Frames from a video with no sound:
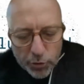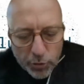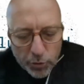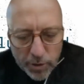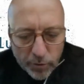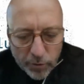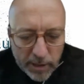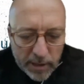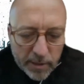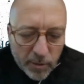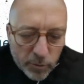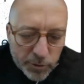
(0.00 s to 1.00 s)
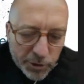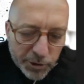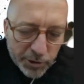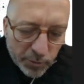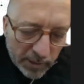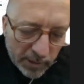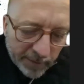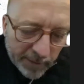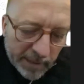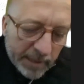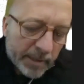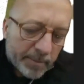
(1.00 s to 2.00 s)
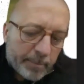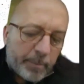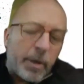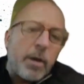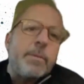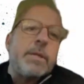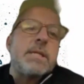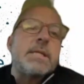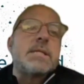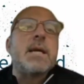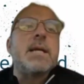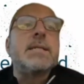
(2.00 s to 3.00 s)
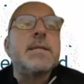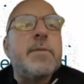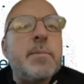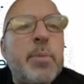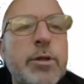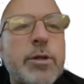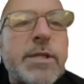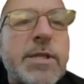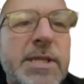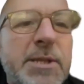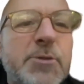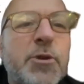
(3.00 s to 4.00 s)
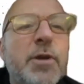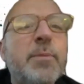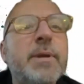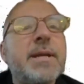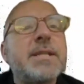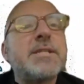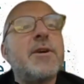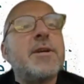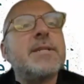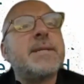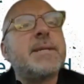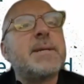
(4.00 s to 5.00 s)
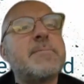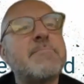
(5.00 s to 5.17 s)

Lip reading: your career, or did you live it in a permanent state of imposter syndrome and anxiety?